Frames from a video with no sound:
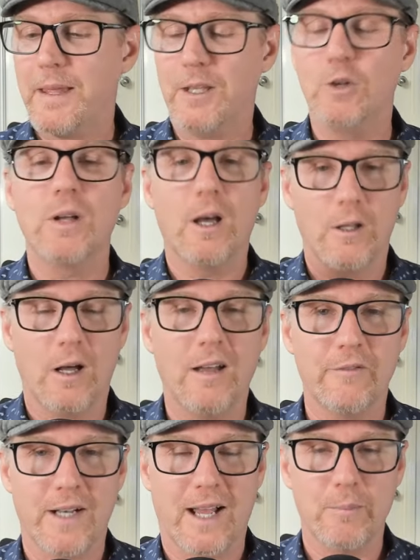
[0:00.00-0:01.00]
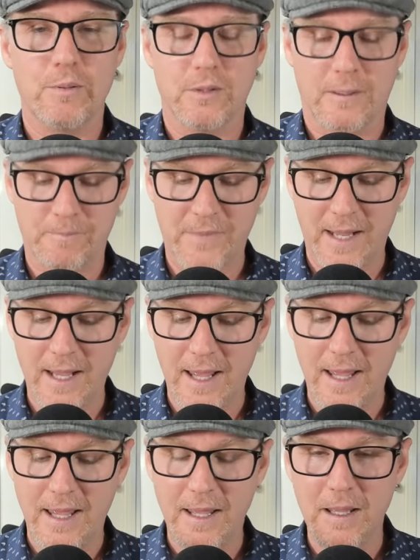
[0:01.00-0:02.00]
It'll go live in April.
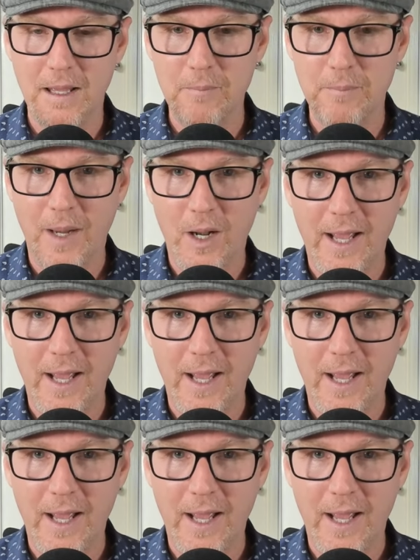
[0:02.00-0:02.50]
But